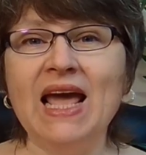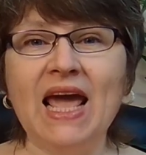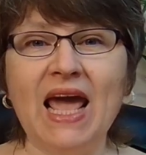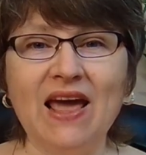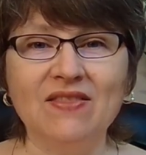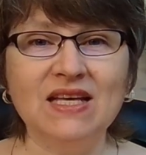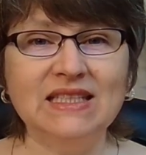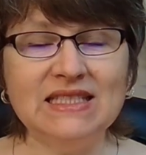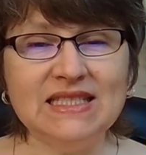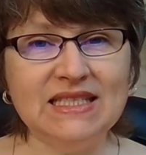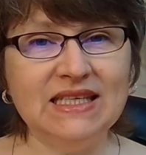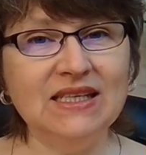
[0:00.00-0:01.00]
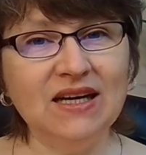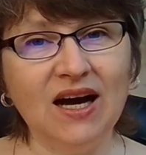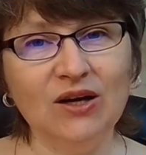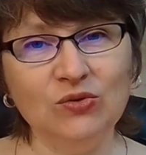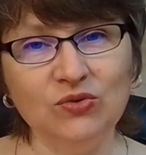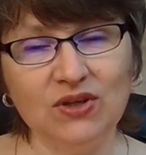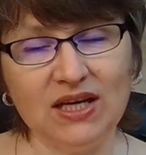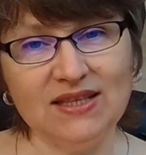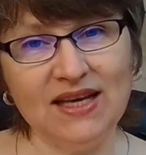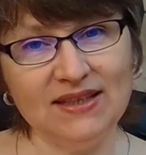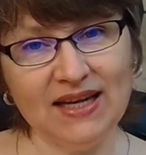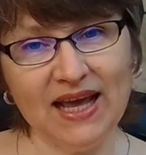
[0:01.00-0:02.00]
And then see how
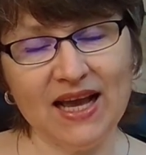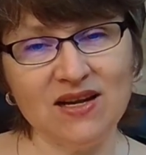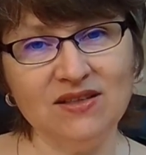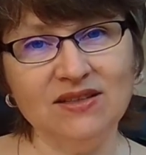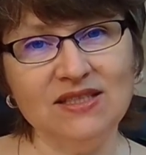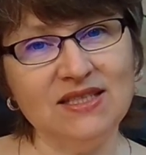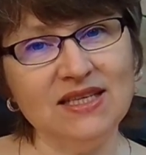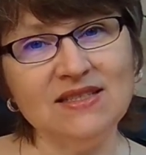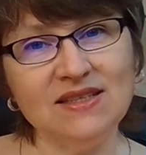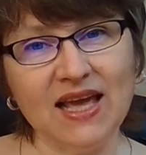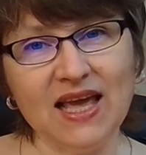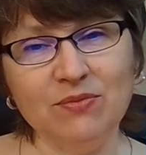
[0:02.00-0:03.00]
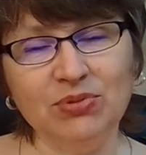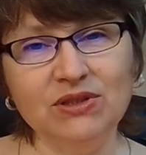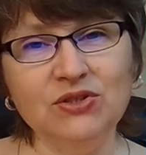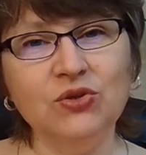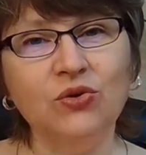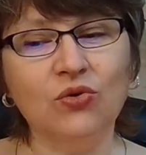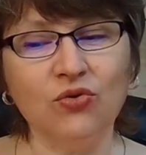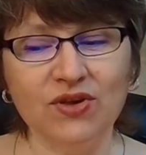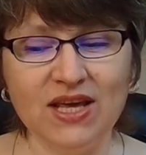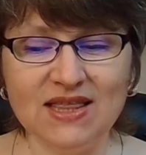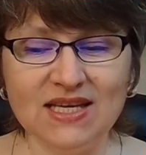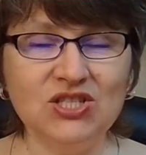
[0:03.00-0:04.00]
that analyst is able to
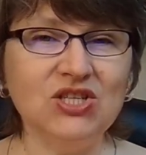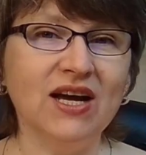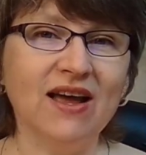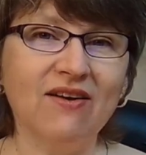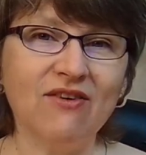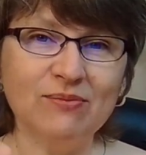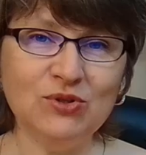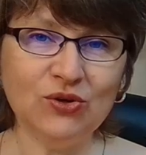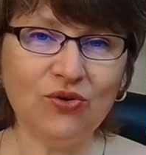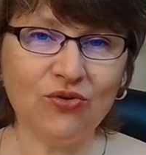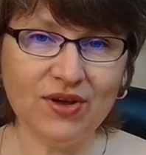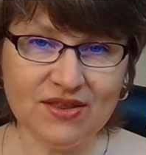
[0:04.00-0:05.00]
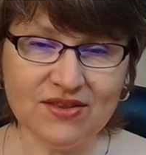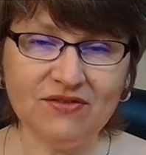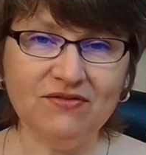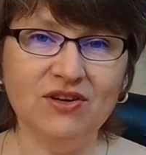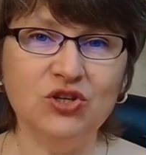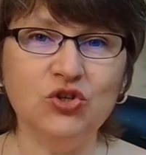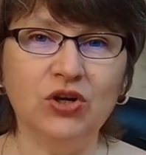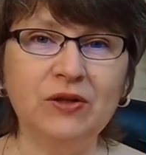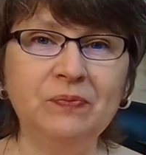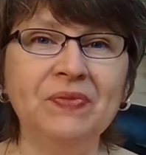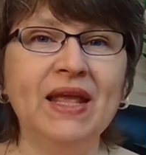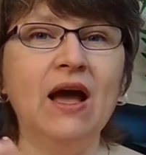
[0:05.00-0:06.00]
create a diagram, to create a
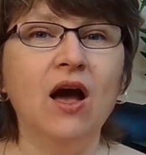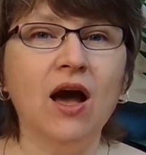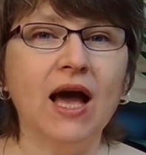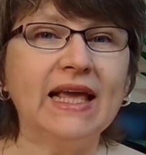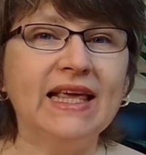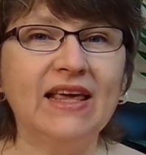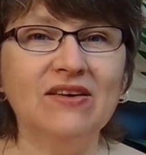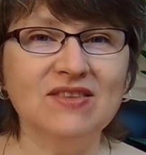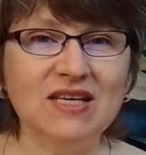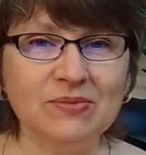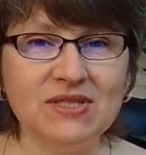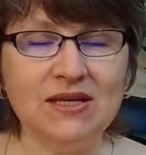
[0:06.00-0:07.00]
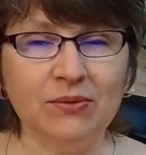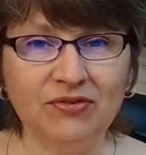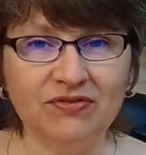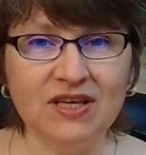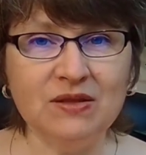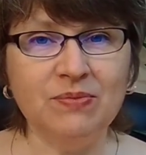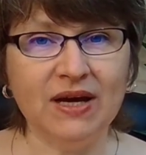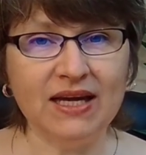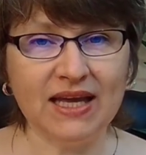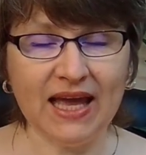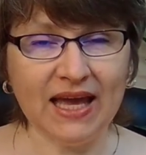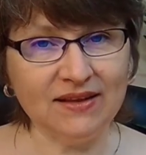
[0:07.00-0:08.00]
visual, give them some
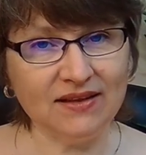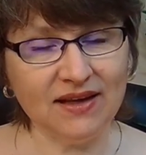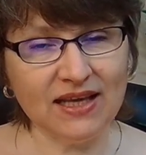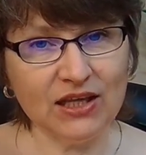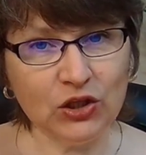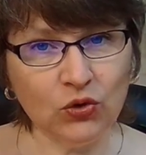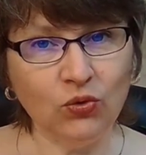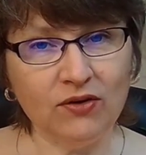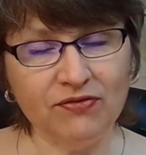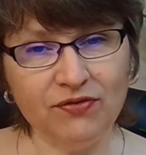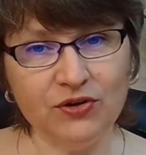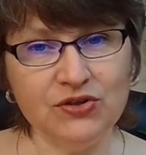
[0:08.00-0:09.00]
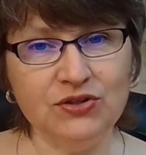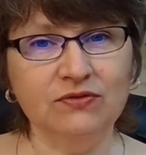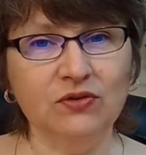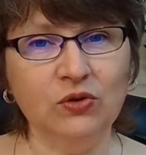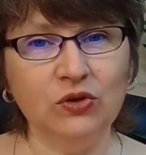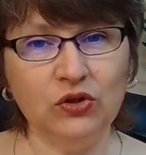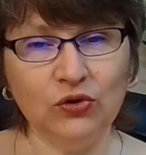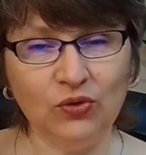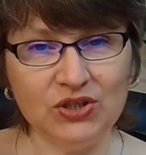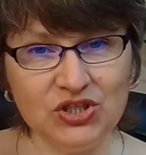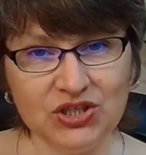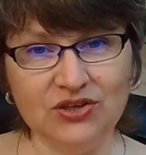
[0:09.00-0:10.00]
feedback. And you are, first of all, you
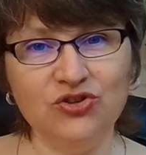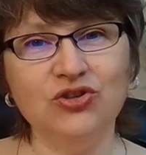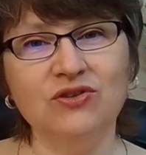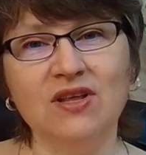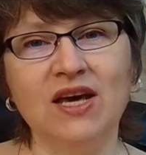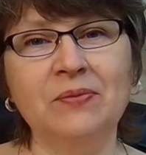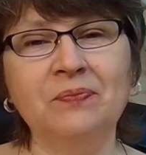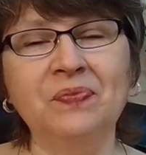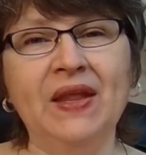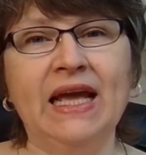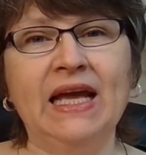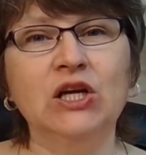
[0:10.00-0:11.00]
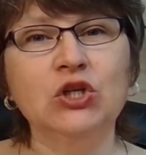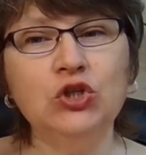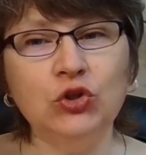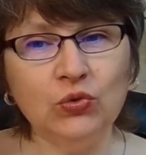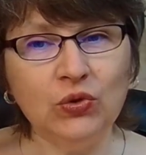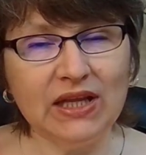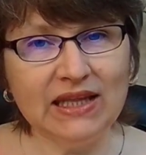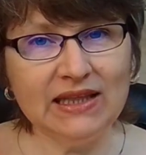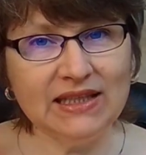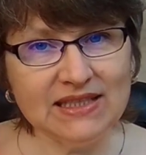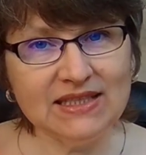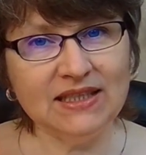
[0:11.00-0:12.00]
are teaching them to
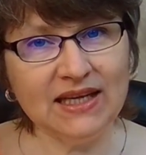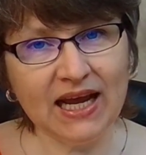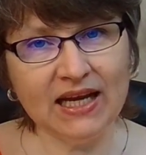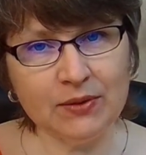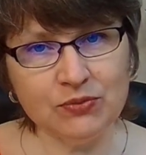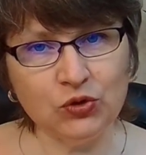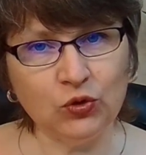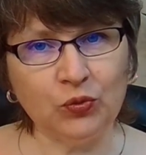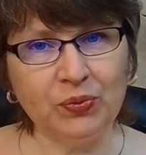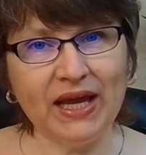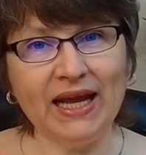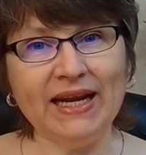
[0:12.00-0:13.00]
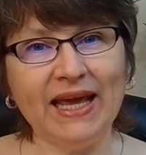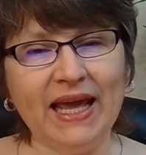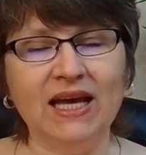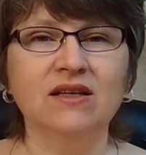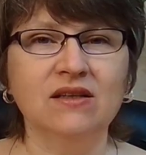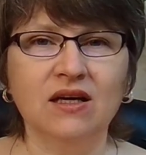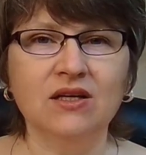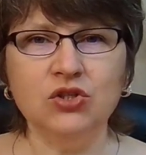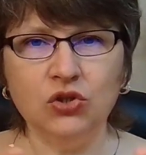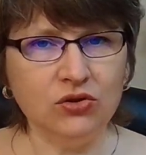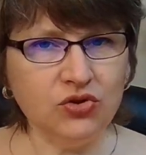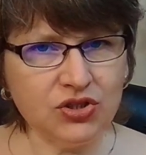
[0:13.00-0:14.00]
listen and absorb and analyze,
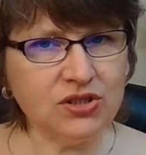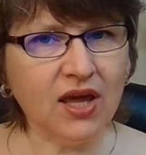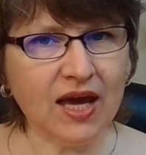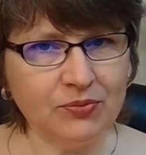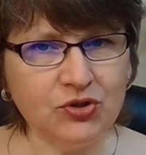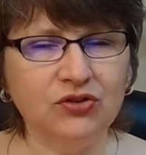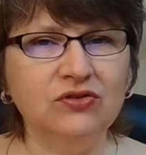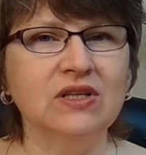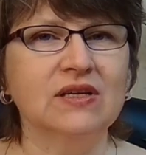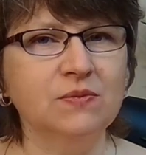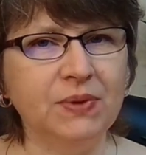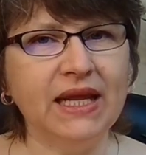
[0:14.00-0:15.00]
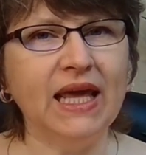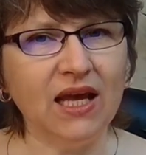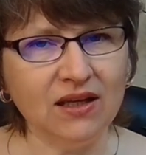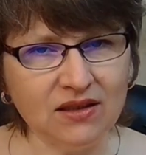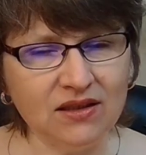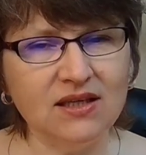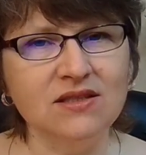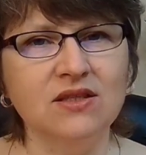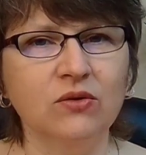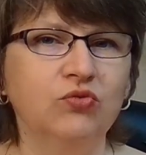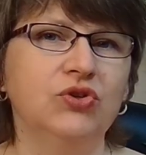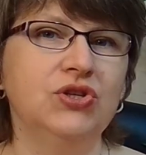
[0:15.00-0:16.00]
not just capture things, but analyze
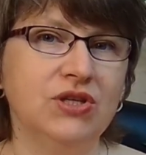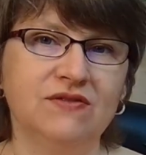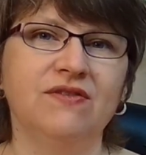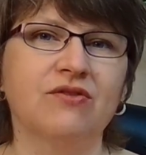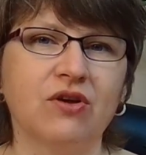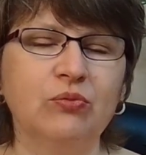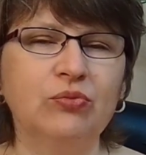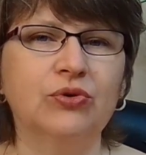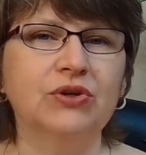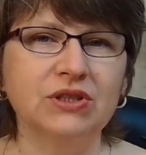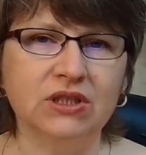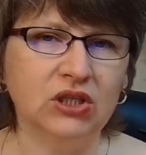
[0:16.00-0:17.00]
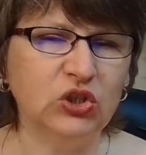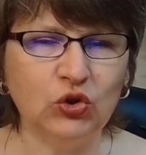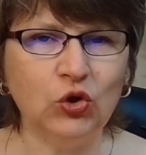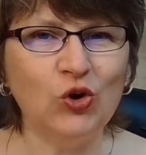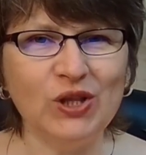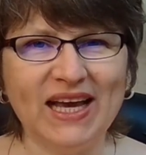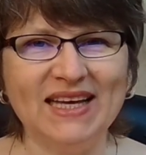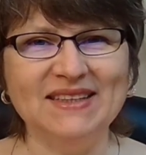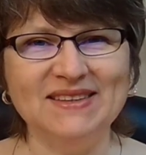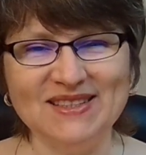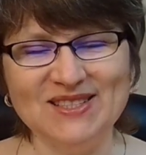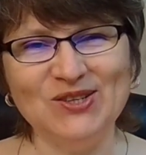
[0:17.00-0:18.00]
them, which is very important. And not all
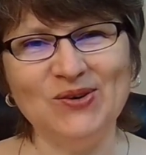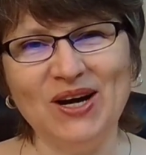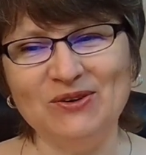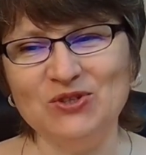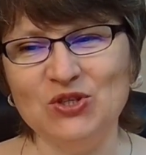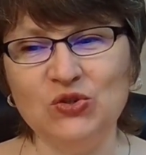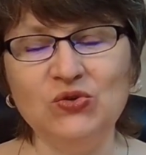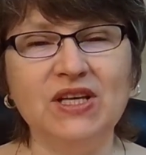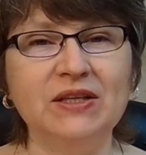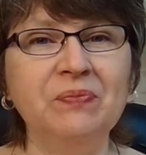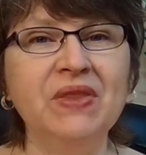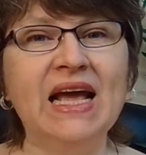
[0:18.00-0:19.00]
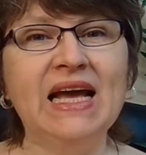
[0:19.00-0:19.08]
analysts know how to do that.